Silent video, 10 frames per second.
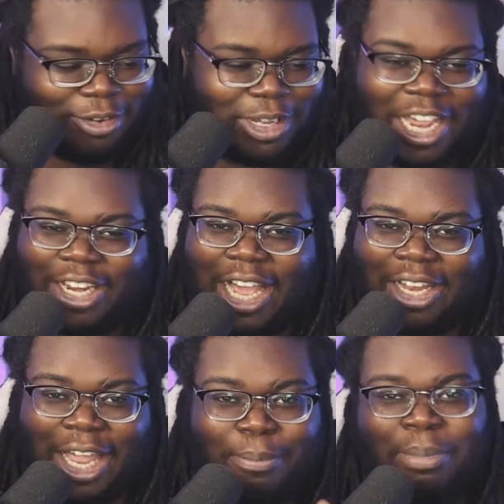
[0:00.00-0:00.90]
And I
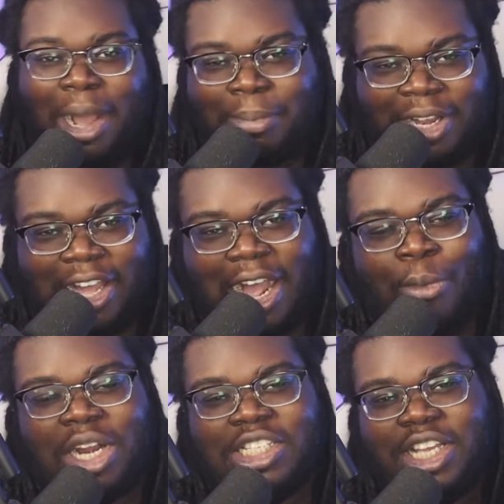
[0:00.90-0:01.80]
like Popp a lot. I want to
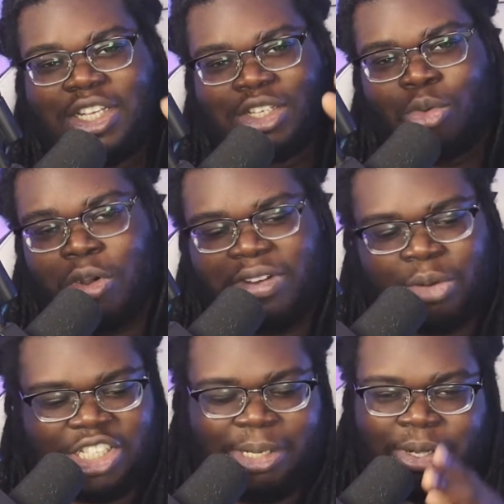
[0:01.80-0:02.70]
see his growth. I want to
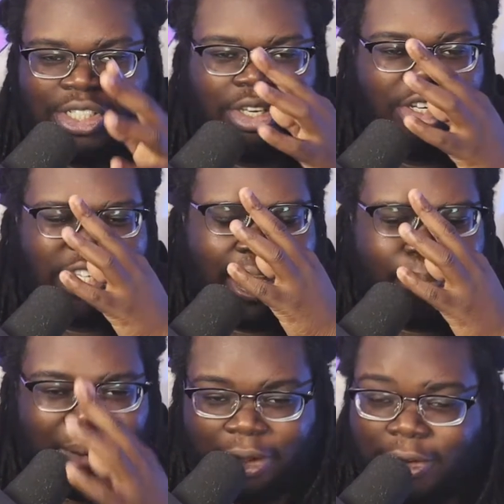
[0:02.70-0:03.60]
see him continue to get
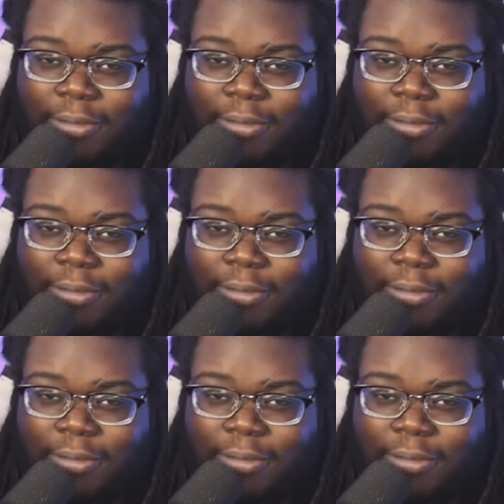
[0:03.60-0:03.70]
better.